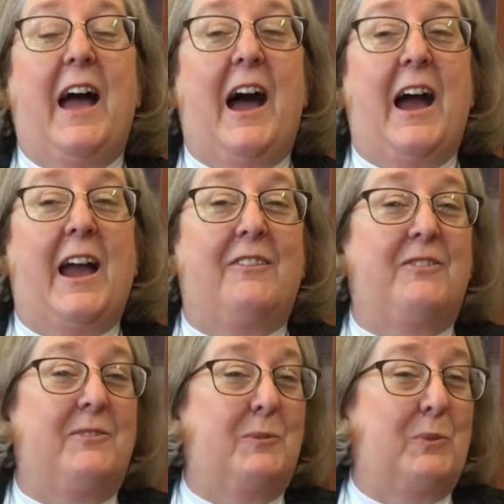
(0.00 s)
I
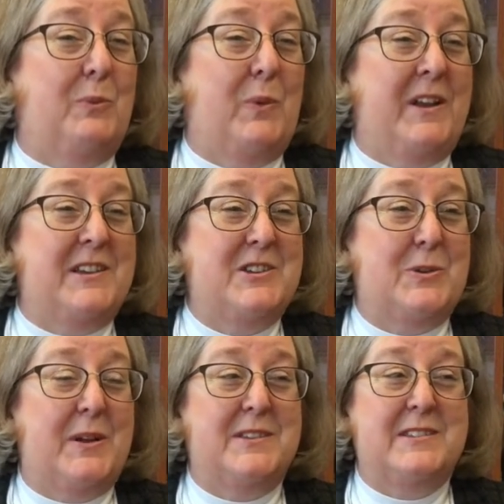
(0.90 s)

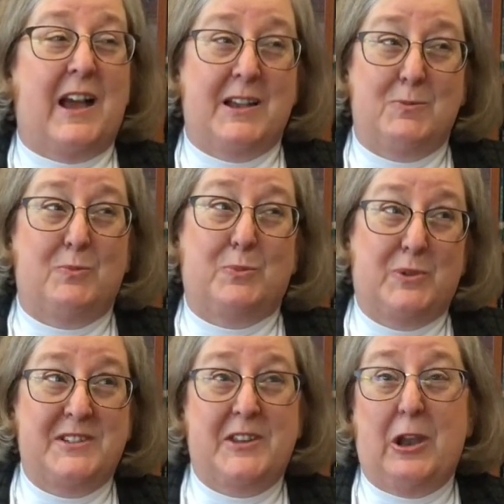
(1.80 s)

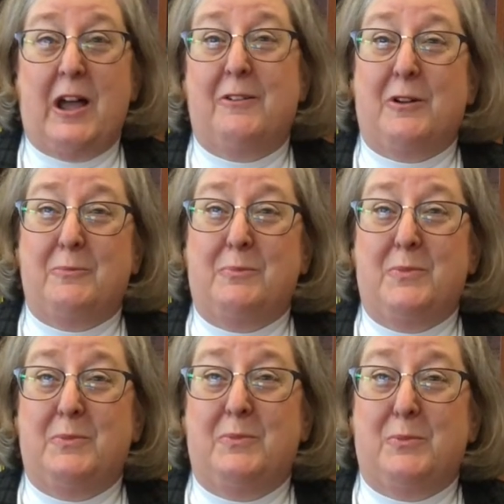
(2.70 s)
was the
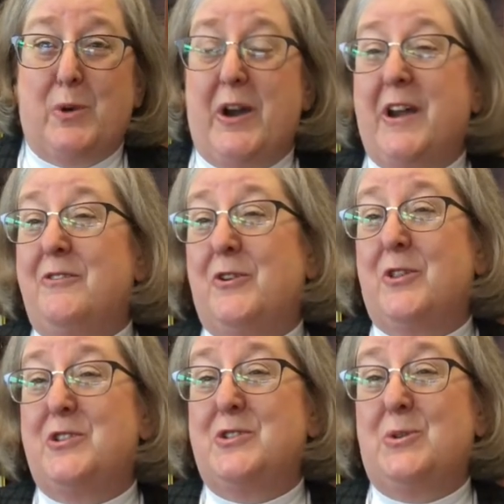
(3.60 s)
librarian for
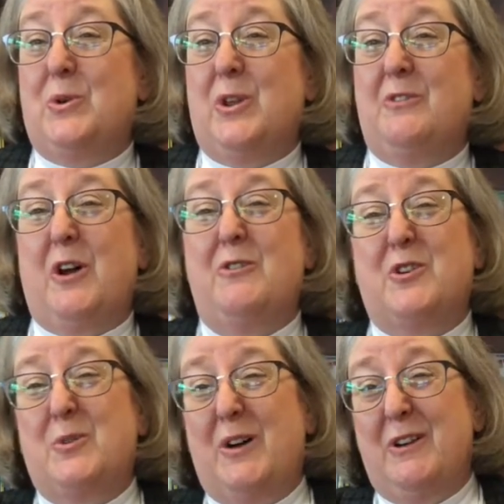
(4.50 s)
the school of over
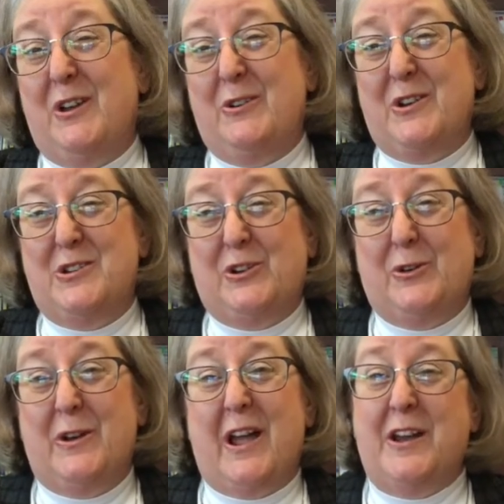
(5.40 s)
1,200
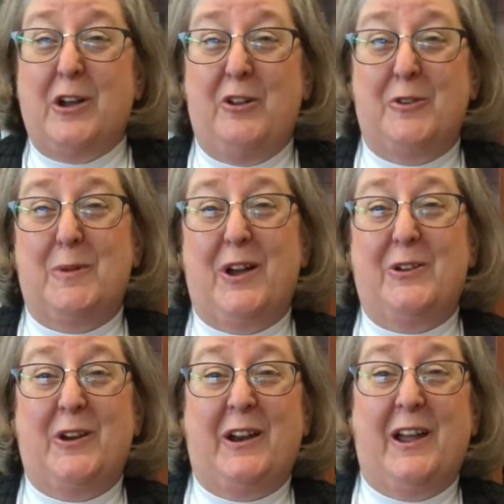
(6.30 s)
children. I had gone from
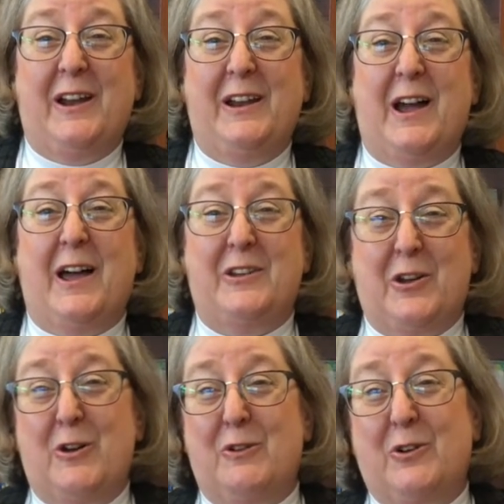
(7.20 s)
189
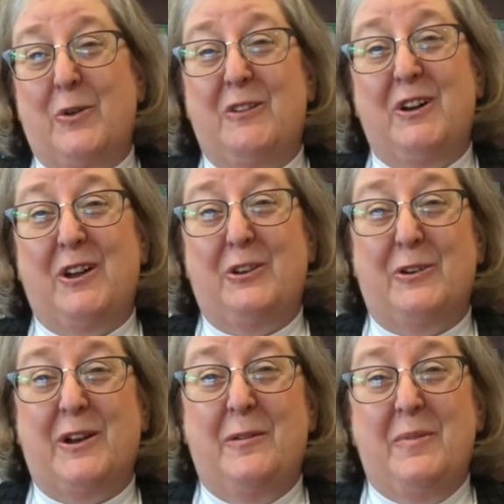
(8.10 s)
to over
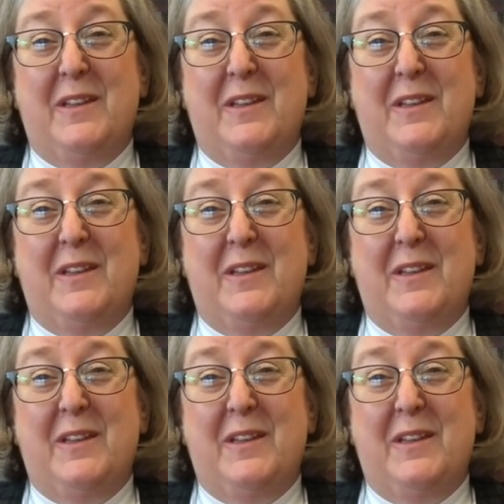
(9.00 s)
1,200.